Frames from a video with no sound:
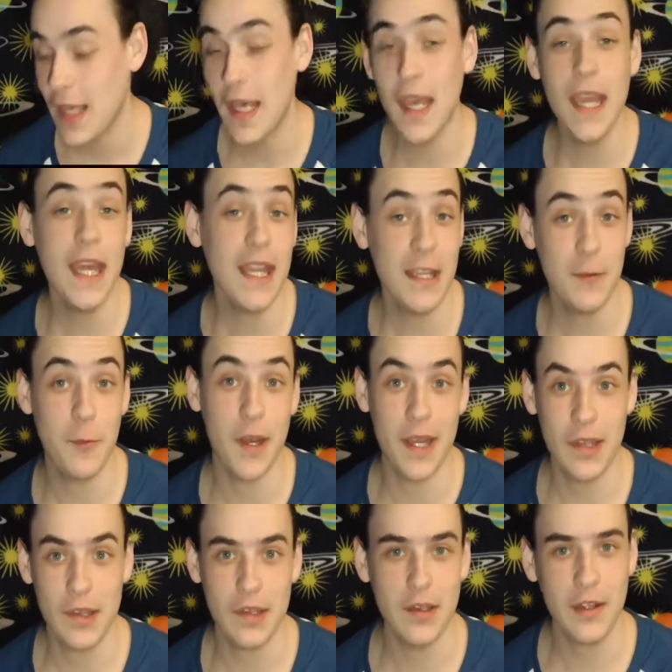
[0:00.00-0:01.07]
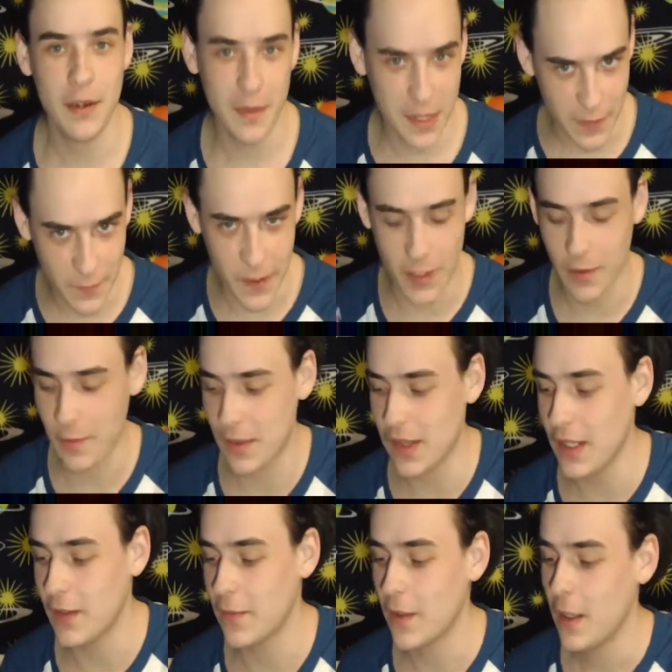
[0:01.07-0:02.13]
Anyways, talking about the figure
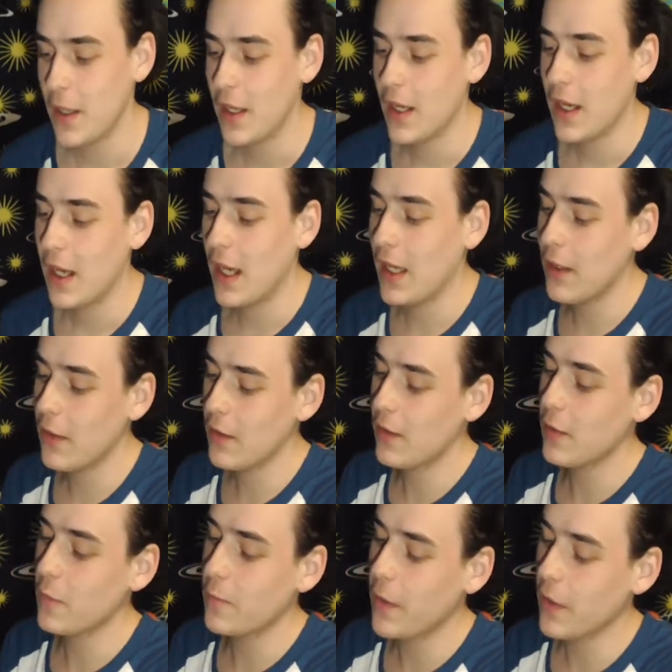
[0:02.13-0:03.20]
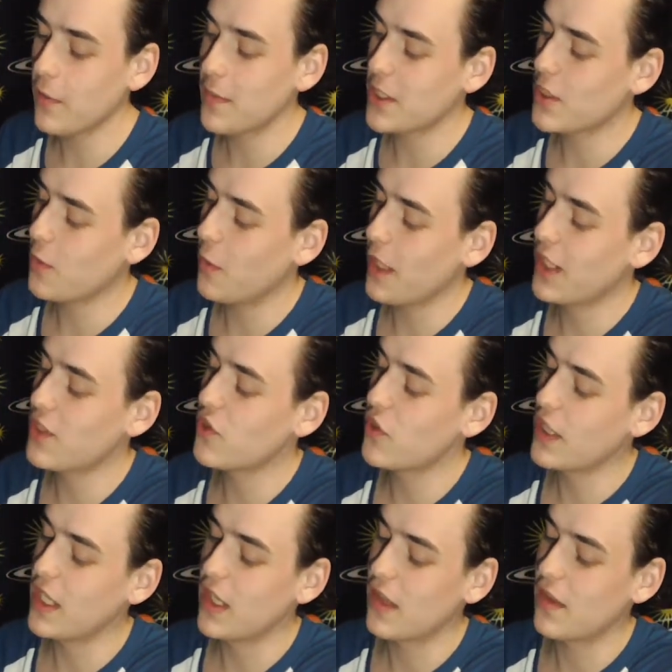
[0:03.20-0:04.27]
himself, I also very much quite
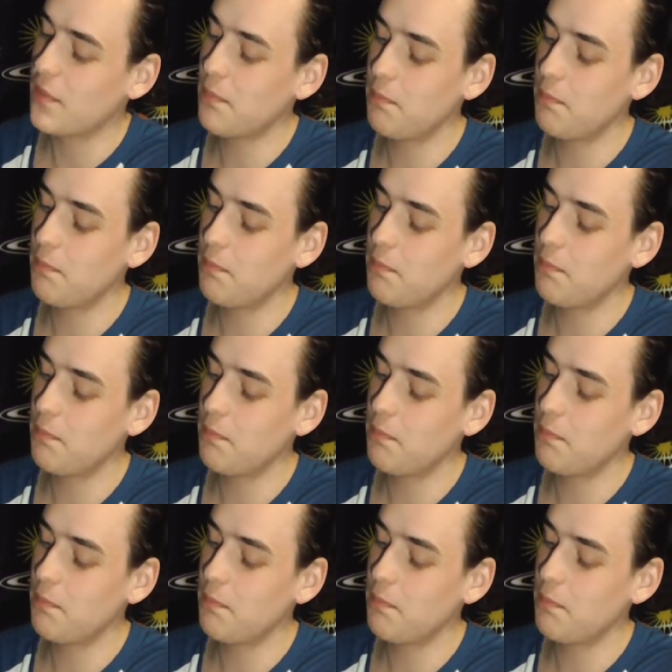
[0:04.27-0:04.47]
enjoy his